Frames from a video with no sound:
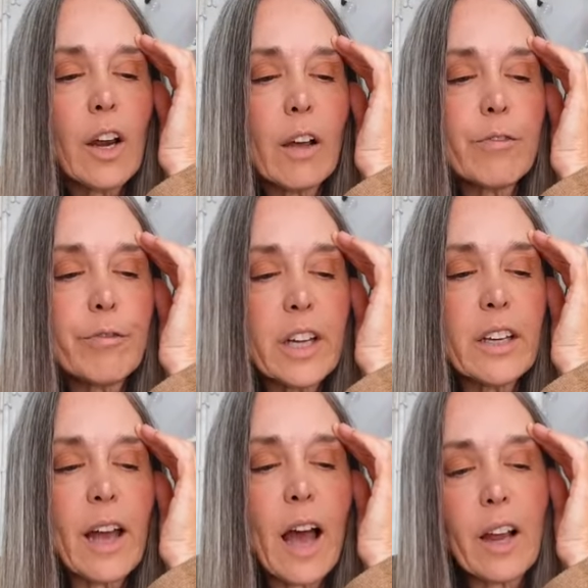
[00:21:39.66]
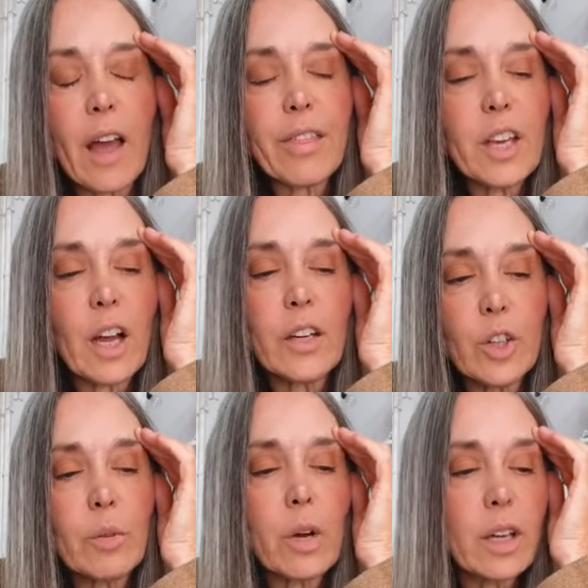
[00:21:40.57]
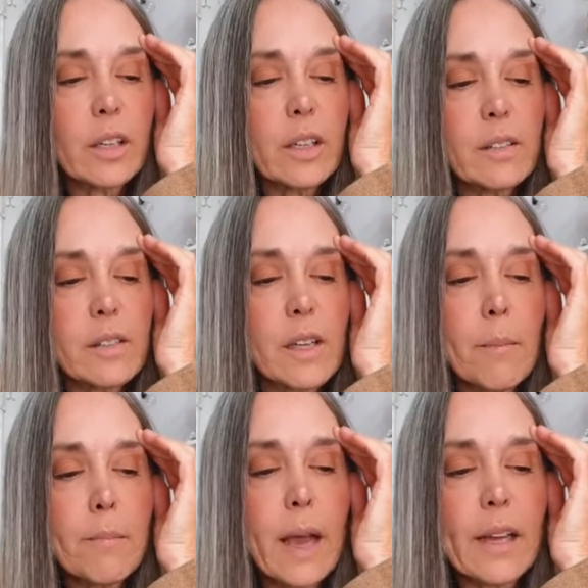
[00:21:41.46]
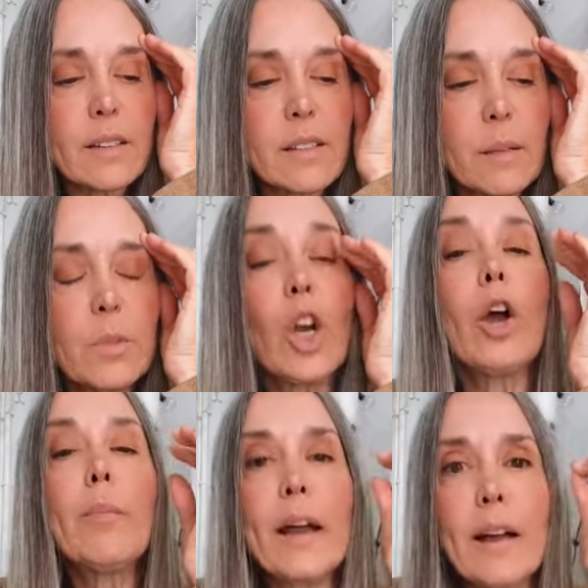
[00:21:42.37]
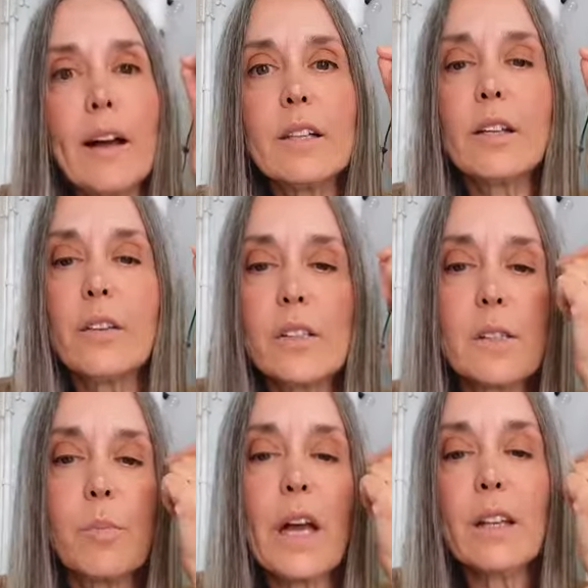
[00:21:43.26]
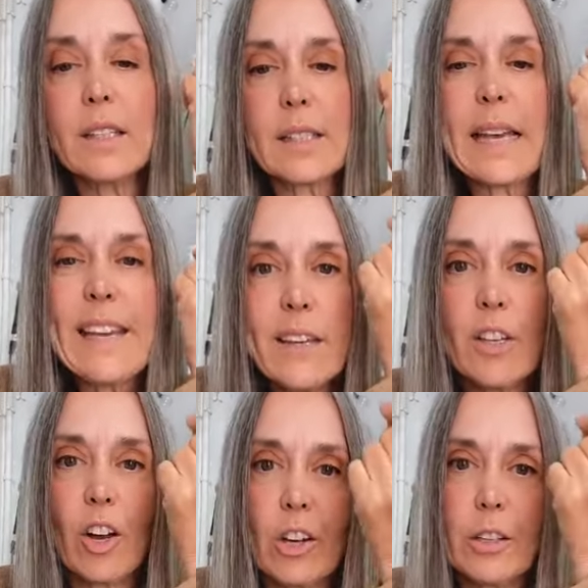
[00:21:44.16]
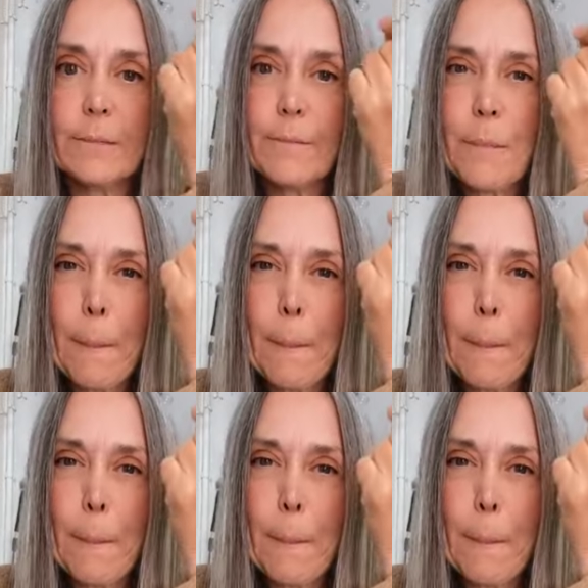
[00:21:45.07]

And I've figured out, I think I know what it is that makes them go back under the spell. It's ego.